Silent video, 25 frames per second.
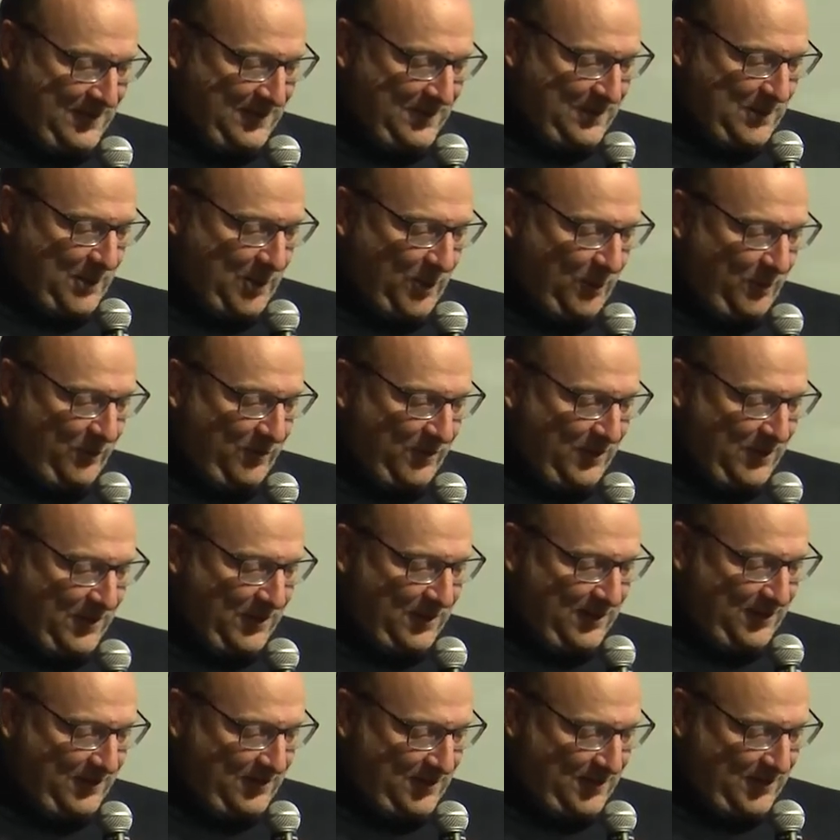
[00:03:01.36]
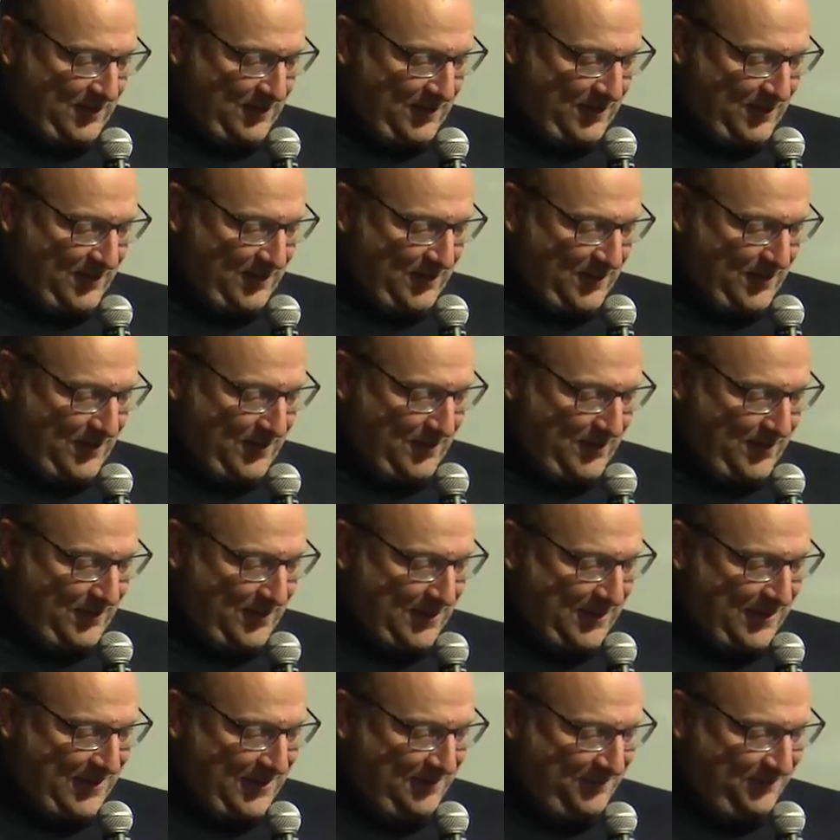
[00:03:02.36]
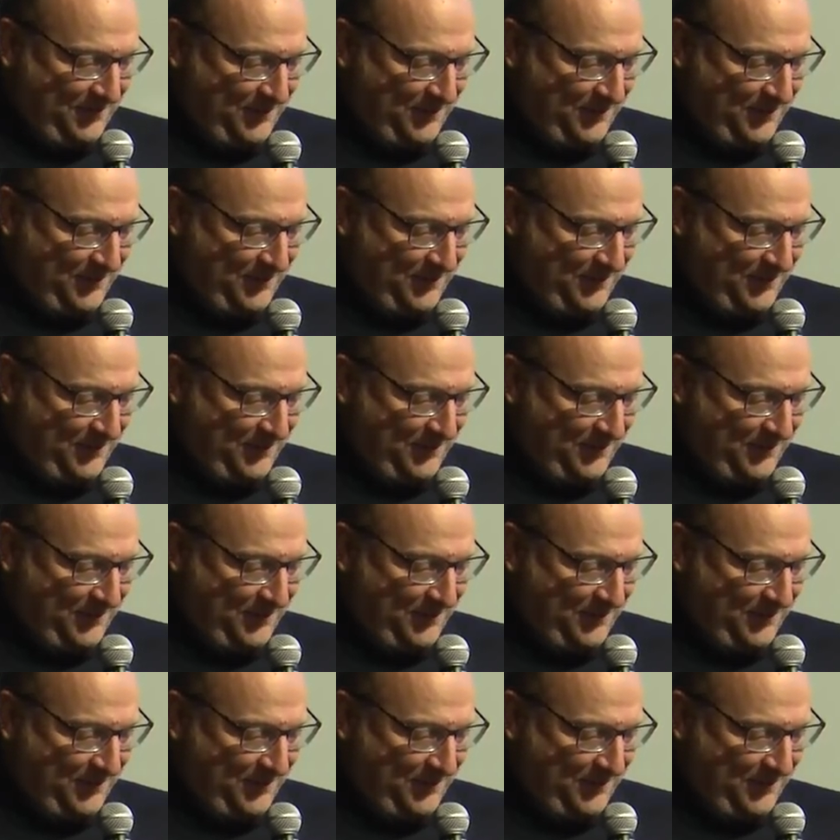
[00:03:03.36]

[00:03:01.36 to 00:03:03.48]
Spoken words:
Hopefully it's gonna go okay.